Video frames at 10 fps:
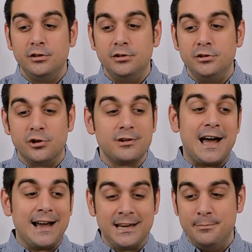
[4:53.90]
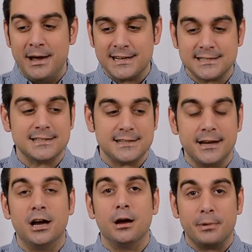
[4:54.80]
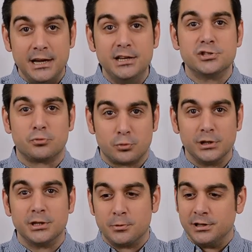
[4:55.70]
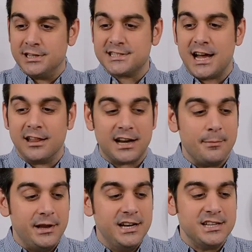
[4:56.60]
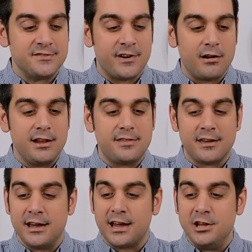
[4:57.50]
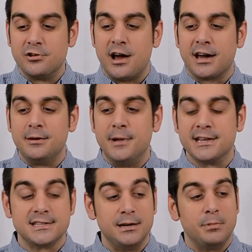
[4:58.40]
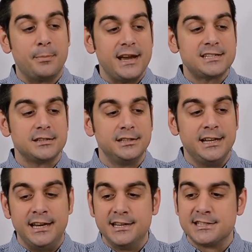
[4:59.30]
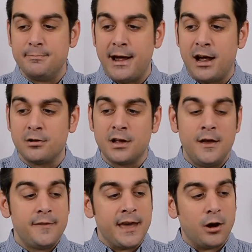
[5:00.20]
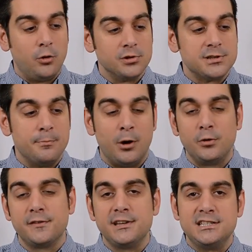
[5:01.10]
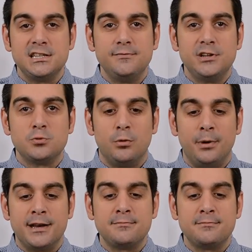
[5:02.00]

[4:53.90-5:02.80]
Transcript: you're not going to mess this thing up. It is really, really solid. I mean, it is very thick and you're not going to mess it up. But basically, it is the mount that holds both of these individual button